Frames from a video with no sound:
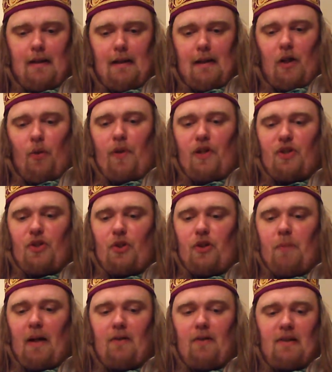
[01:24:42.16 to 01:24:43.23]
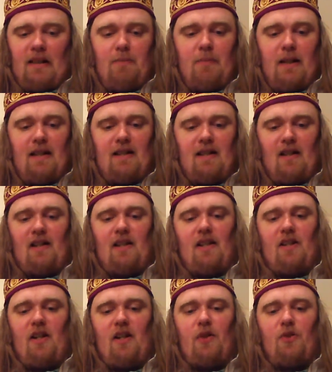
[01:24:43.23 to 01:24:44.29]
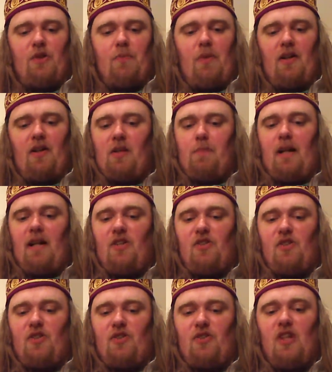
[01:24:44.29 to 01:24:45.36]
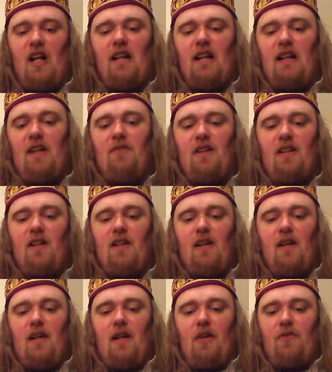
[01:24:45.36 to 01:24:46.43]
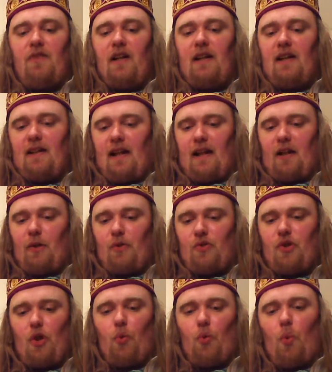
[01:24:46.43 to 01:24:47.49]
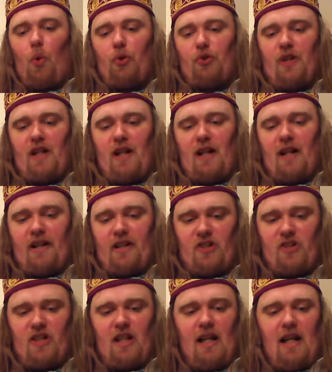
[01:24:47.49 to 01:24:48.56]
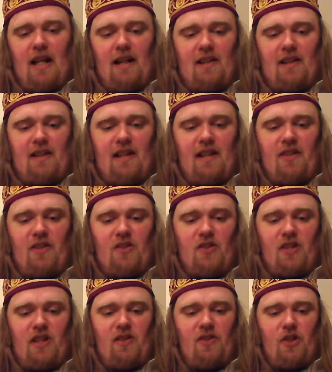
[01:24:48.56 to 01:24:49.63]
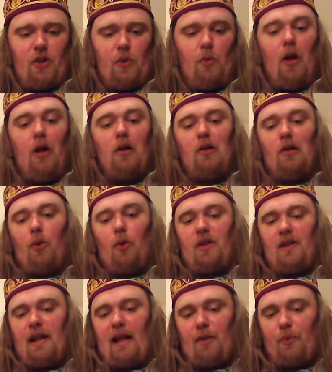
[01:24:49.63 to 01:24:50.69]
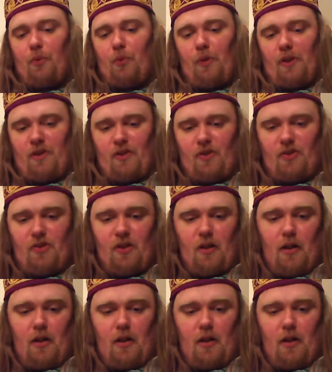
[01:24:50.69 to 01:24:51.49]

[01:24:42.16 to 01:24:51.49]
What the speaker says: which could apparently be diagnosed by the patient's livid fingernails, watery eyes, and a tendency to look downwards,